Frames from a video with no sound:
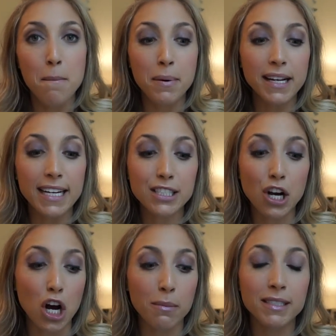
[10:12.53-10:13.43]
But his
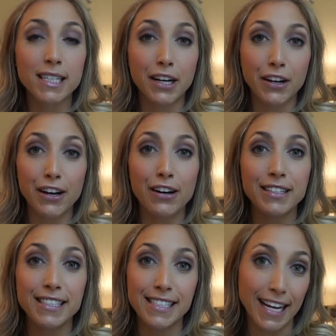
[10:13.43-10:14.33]
commentary
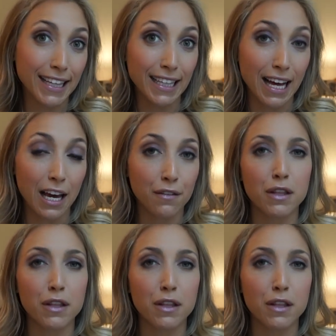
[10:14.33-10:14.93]
on his daily life